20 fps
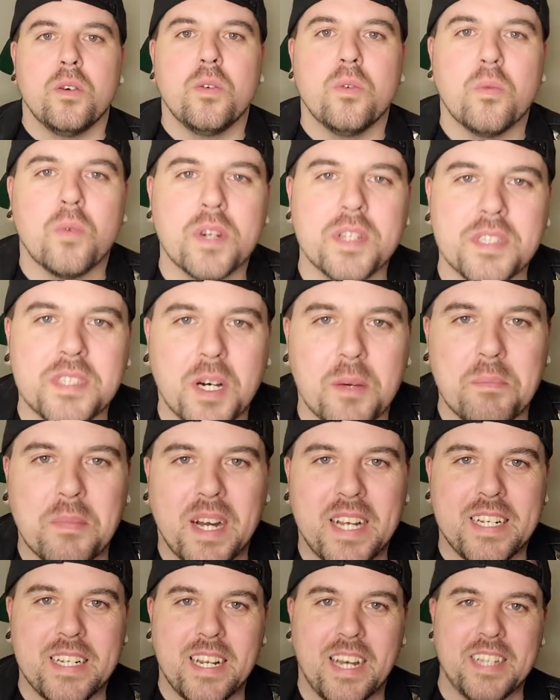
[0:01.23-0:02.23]
What is up,
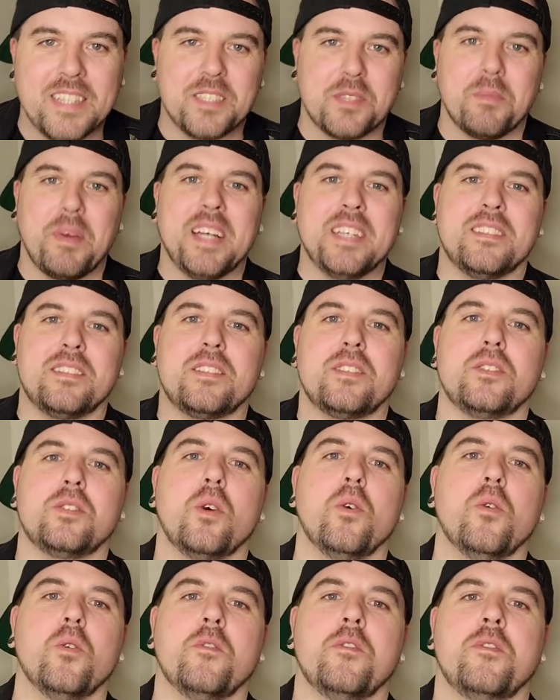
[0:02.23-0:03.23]
my knights, my
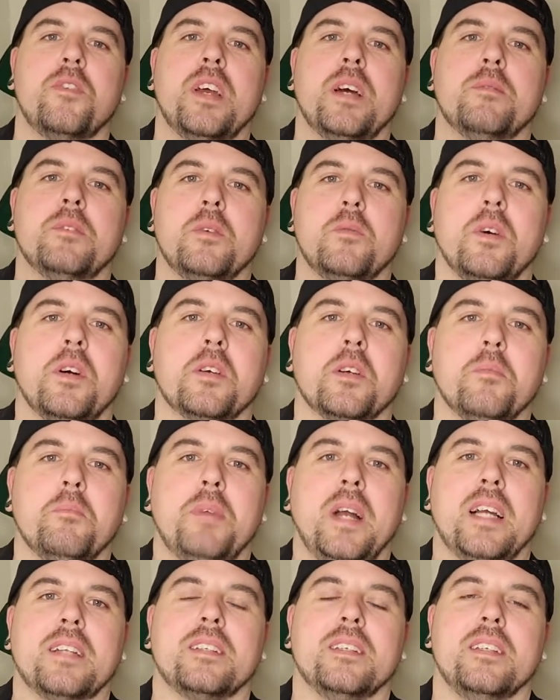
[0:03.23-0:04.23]
soul family? Welcome
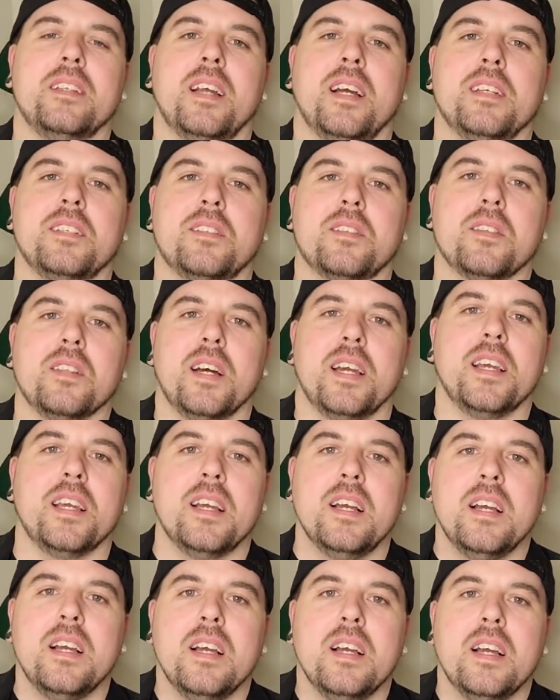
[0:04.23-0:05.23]
back to Knights of Light.
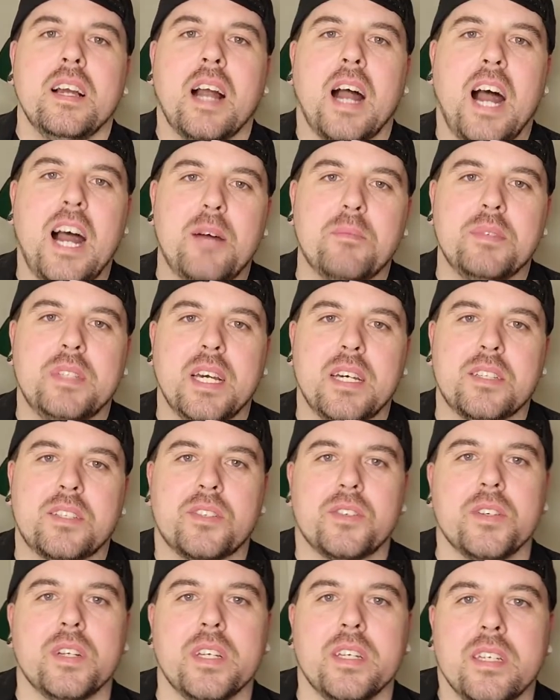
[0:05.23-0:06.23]
I'm
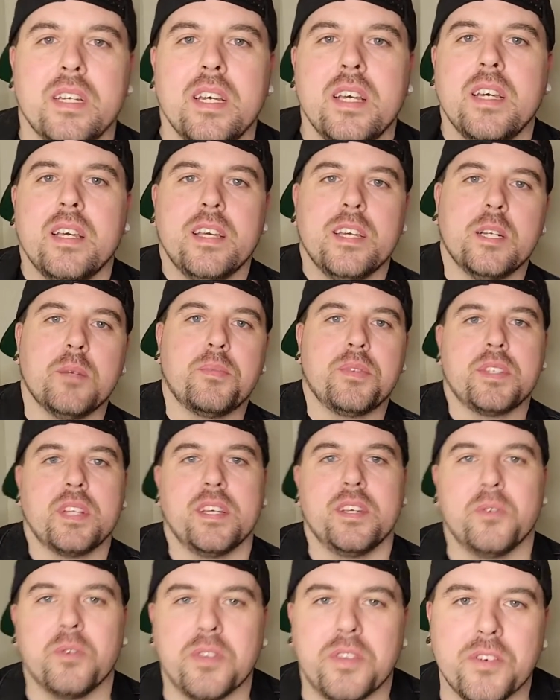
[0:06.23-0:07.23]
Destry, here to
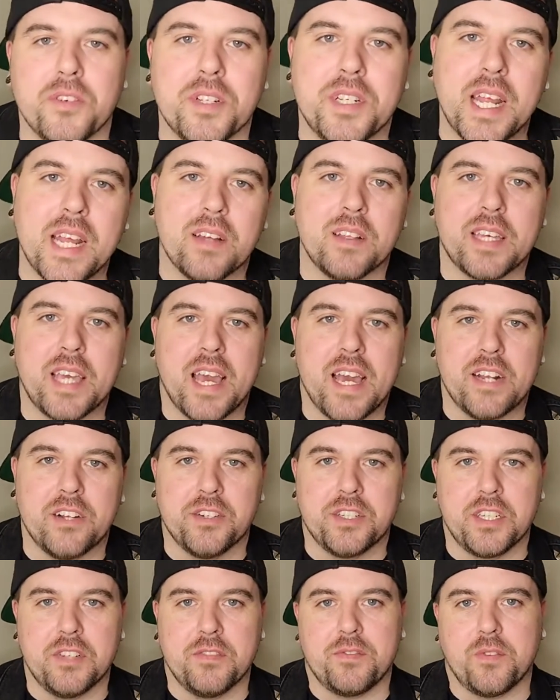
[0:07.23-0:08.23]
present you with your daily
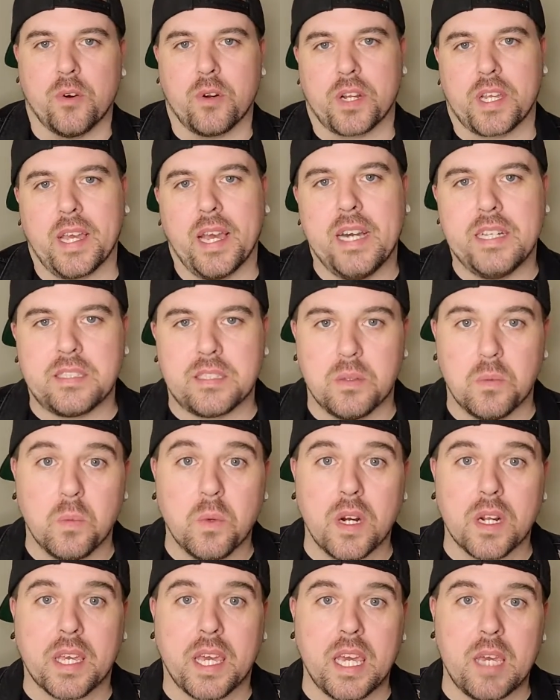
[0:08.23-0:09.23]
energy forecast and
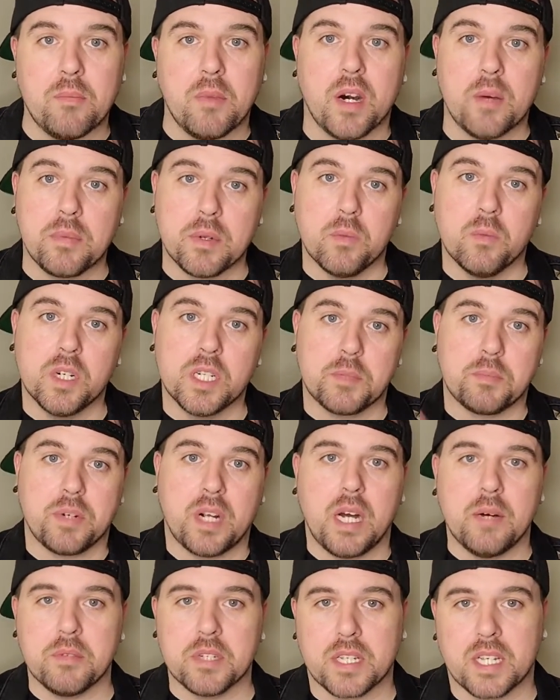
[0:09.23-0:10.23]
what came up and what's
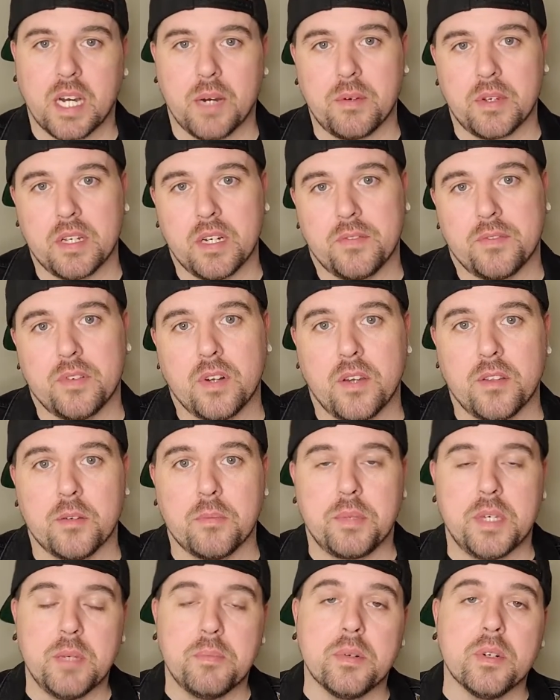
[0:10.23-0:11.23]
probably coming up for other
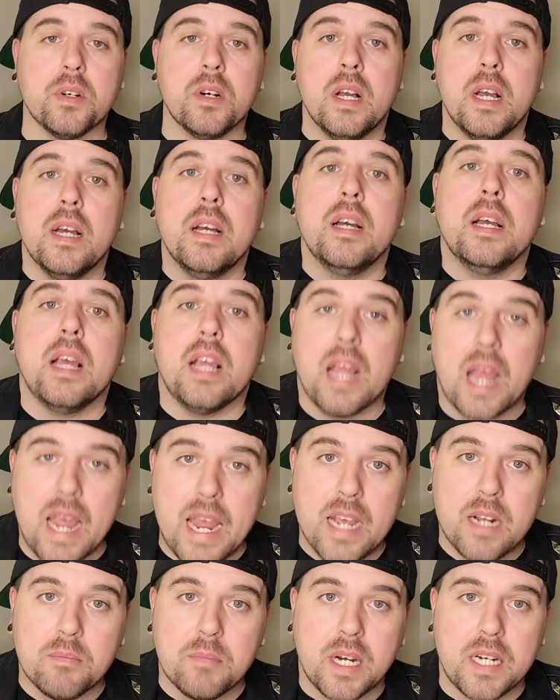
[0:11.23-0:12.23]
people
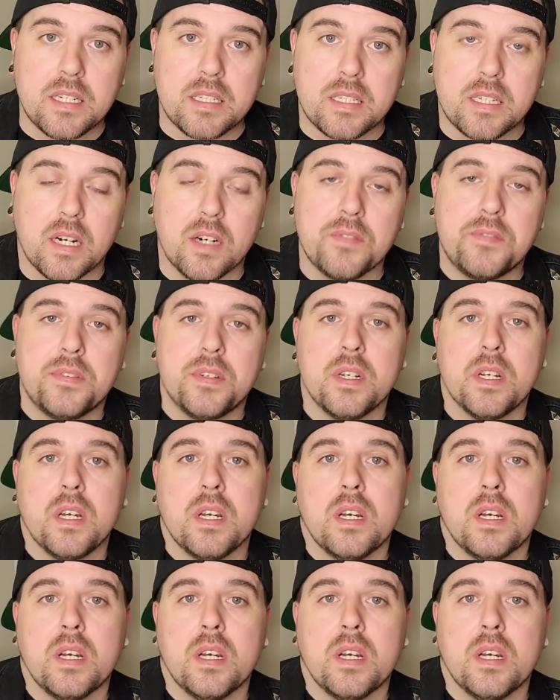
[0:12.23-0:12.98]
and myself,